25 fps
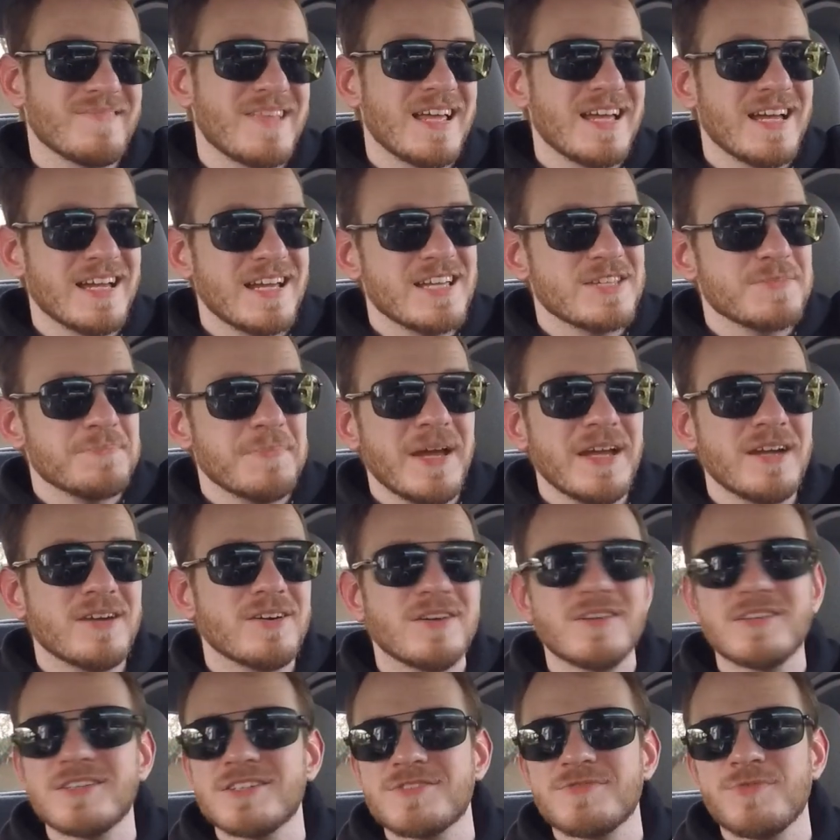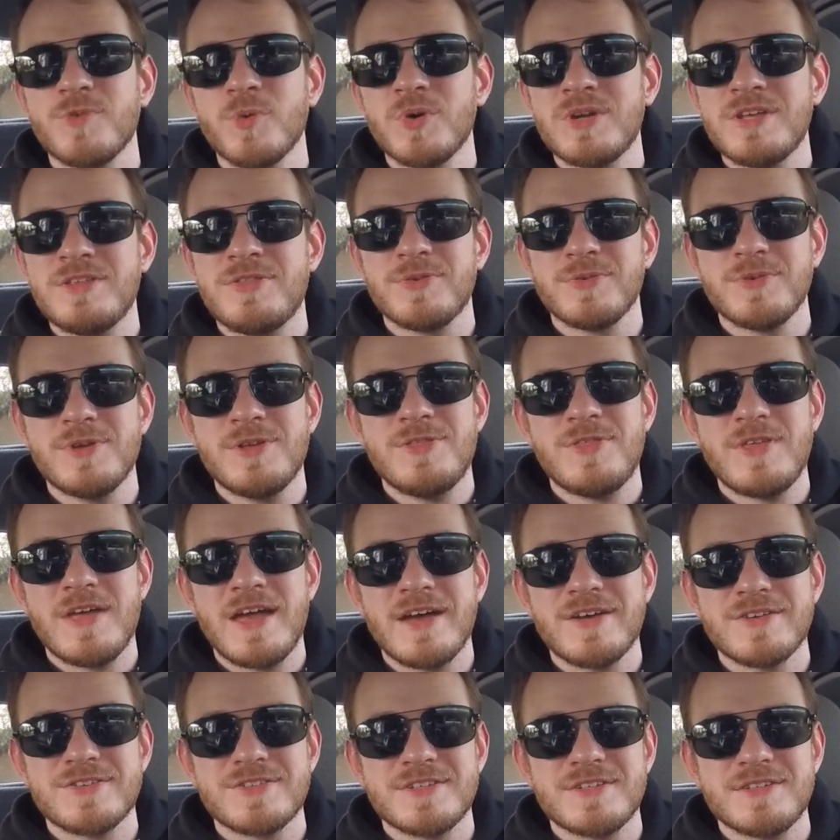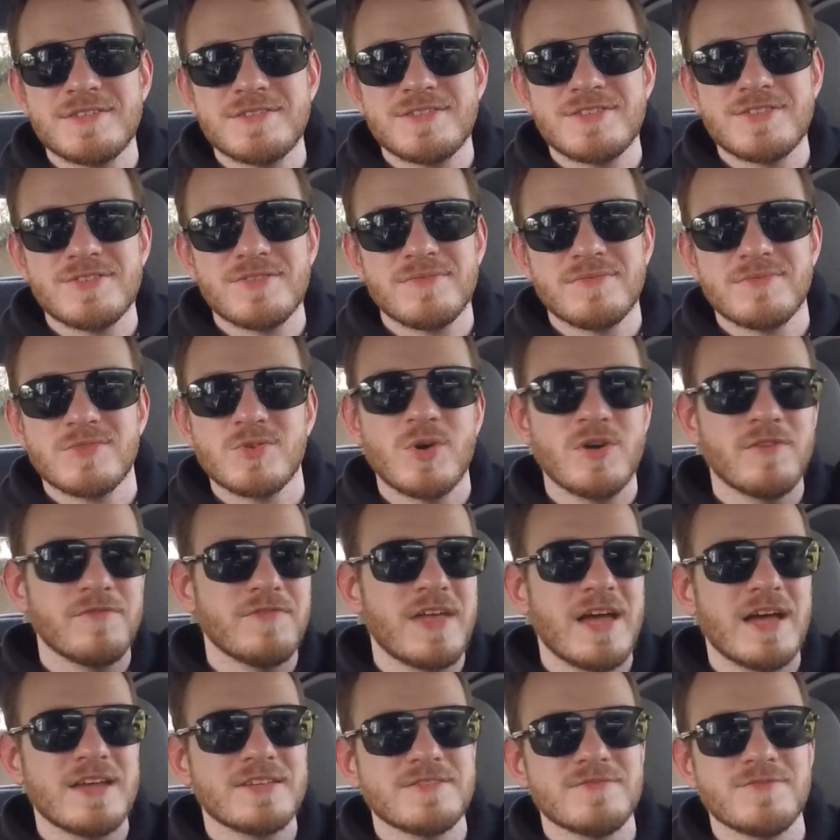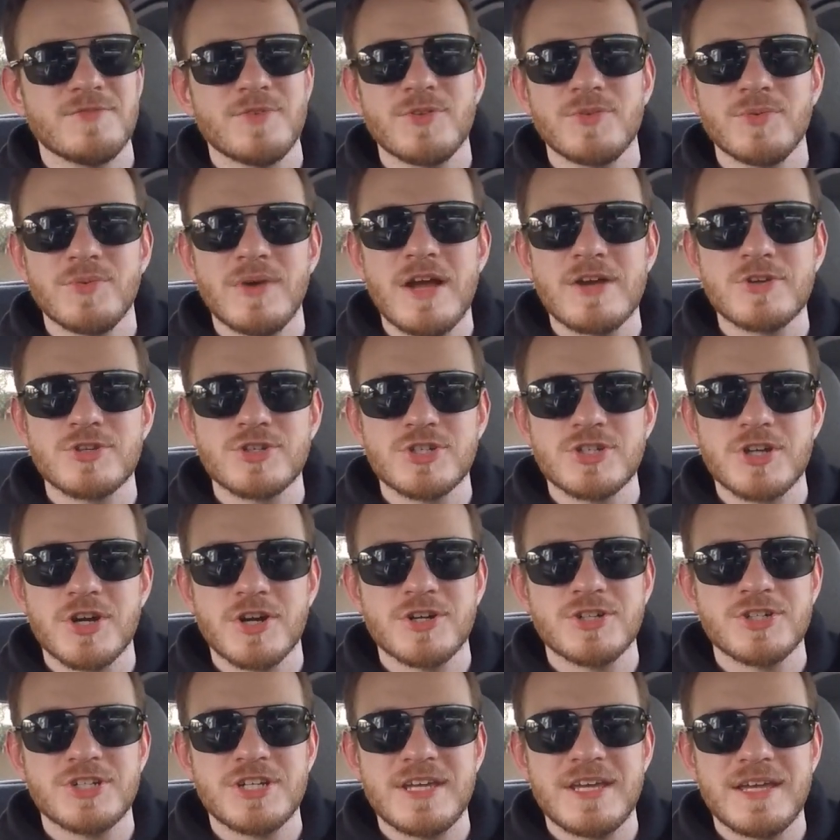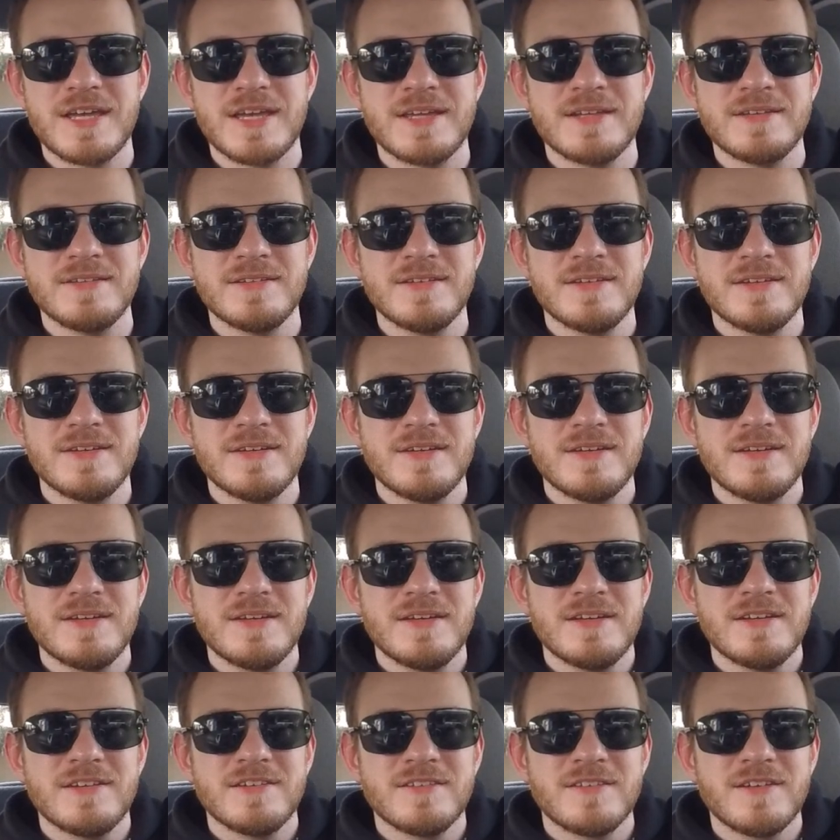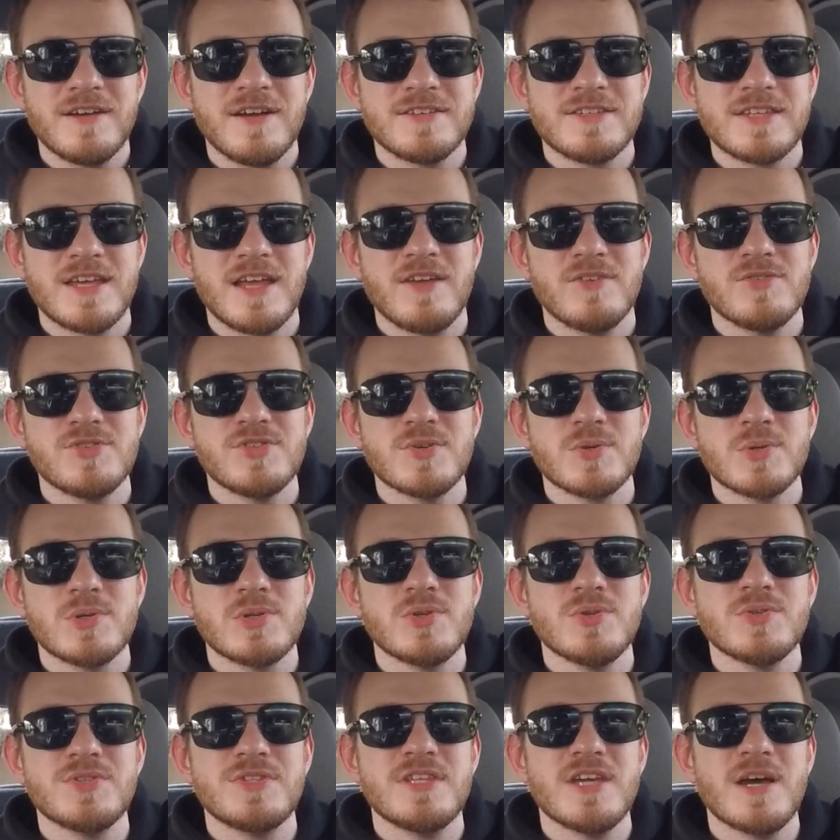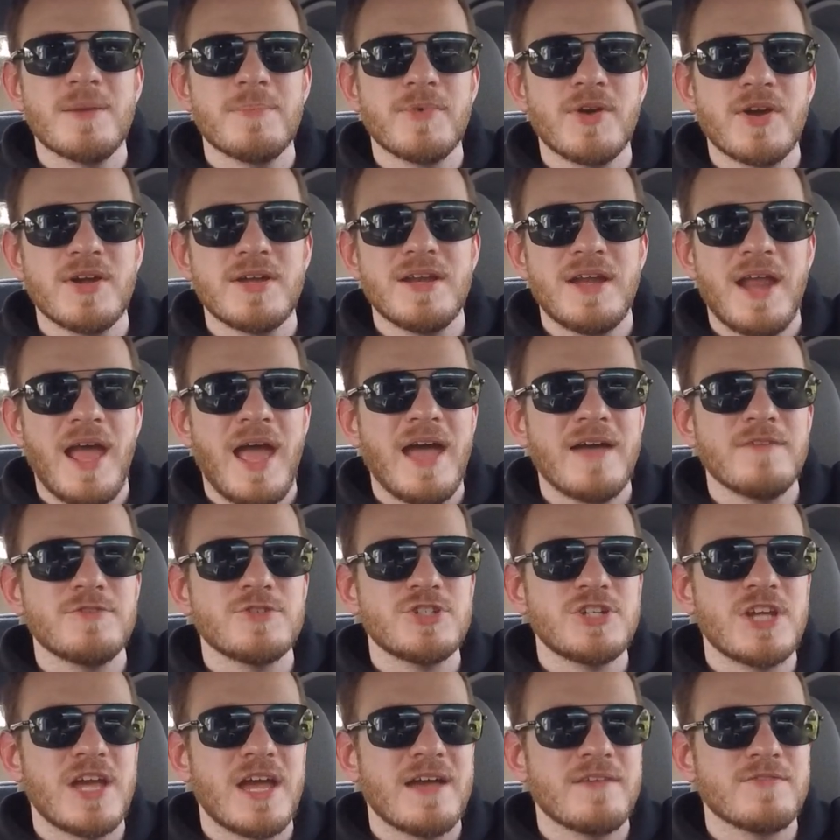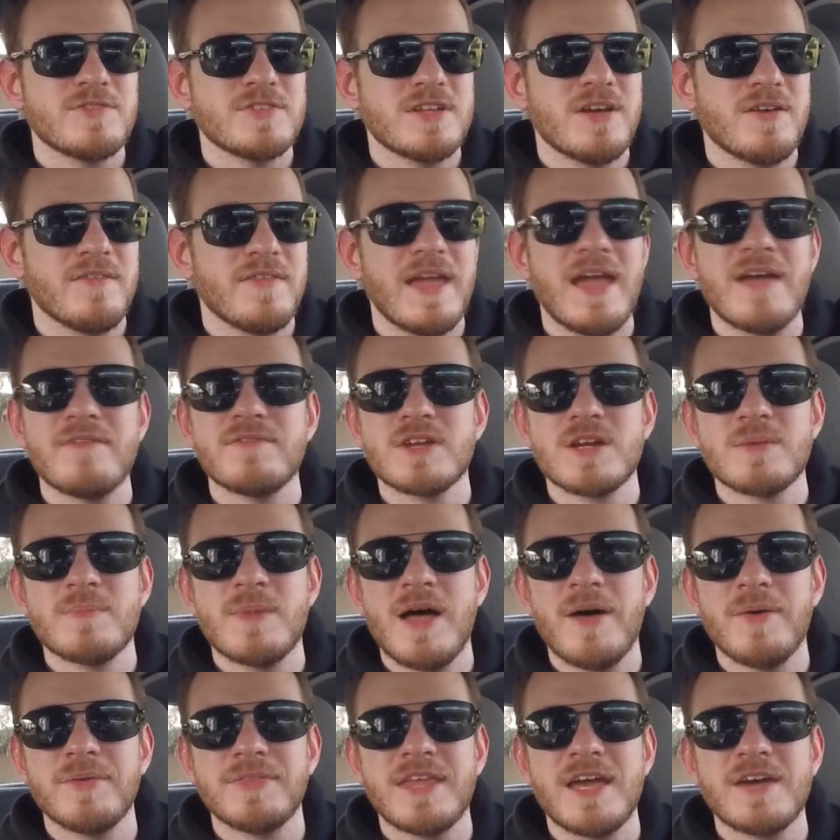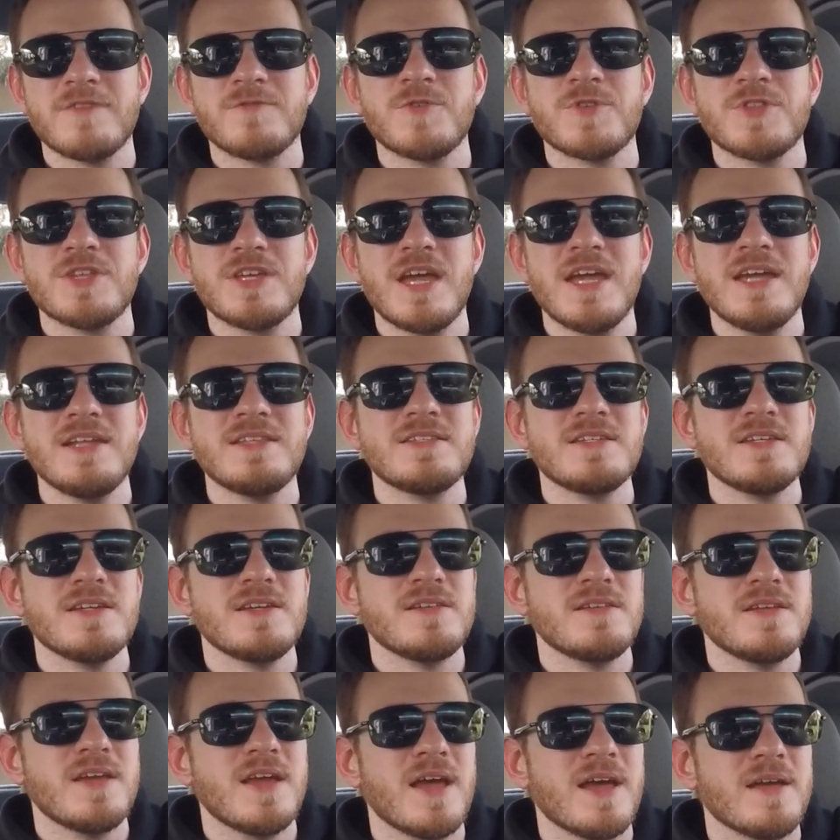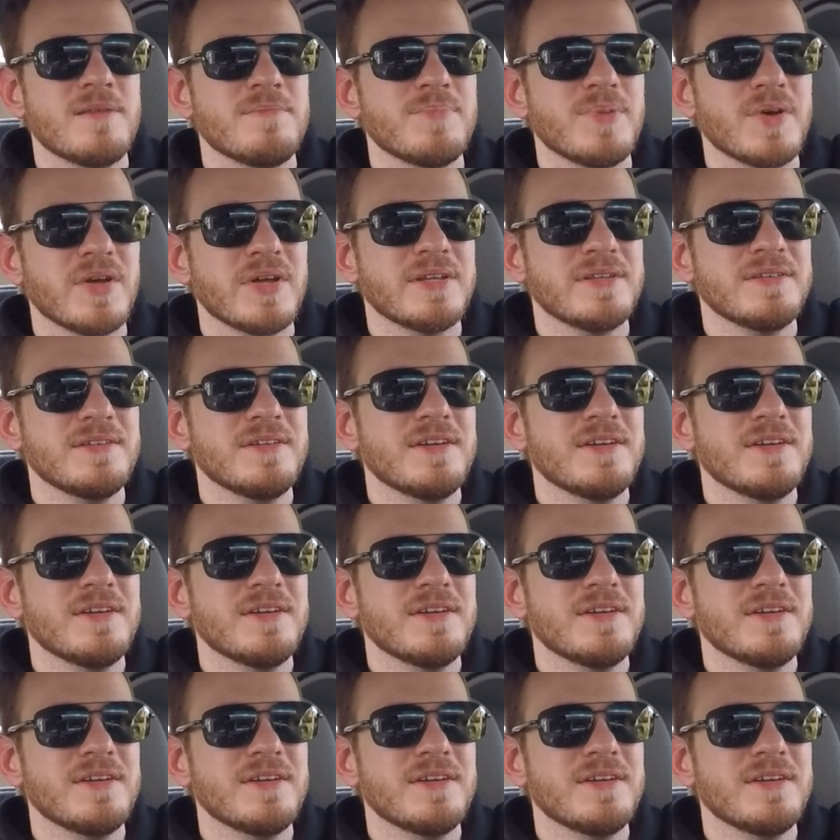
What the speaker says: I guess my car is $43,000, so $12,000 for the Roush Charge kit, because that also includes the upgraded half shafts. Now, they haven't come out with that for the 18 yet, but